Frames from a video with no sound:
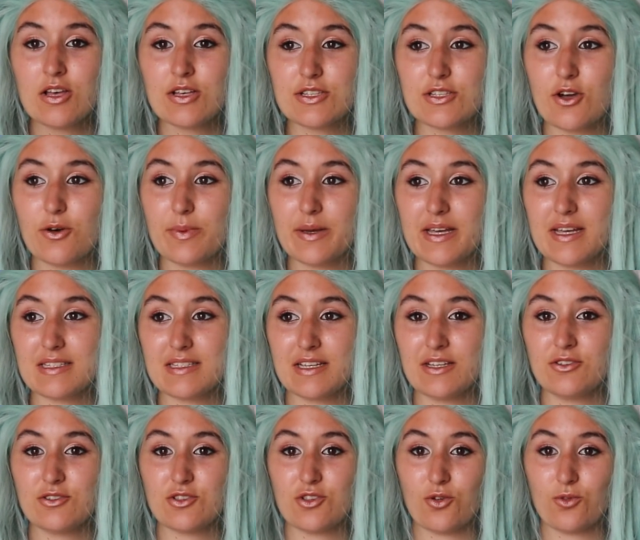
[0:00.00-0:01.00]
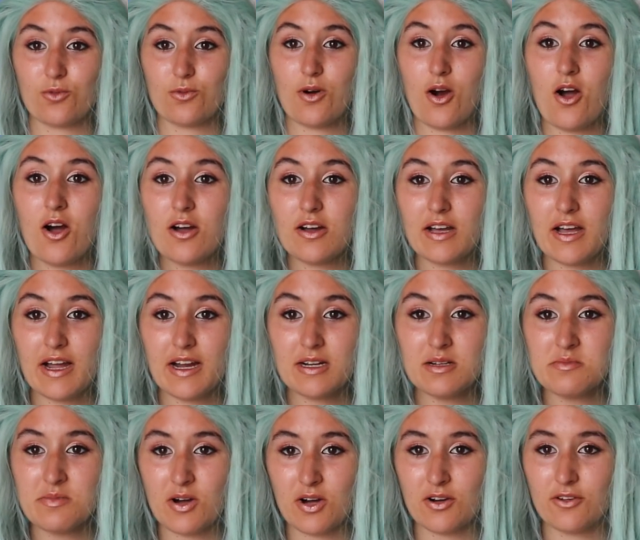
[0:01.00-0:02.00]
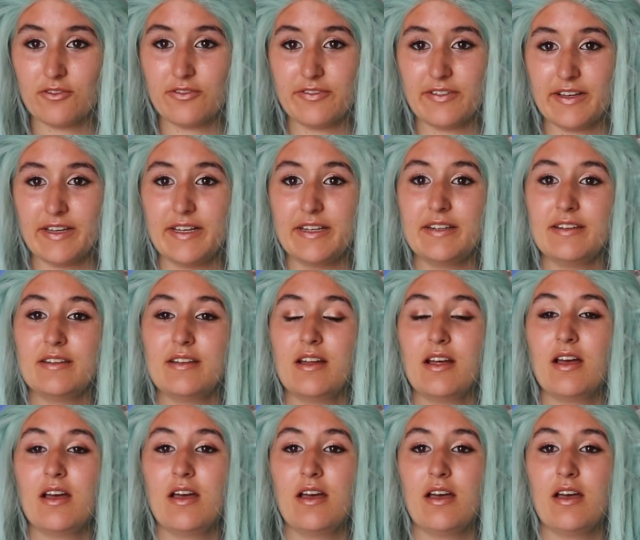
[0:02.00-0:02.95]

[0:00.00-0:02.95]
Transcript: So because I used the wrong kind of monofin,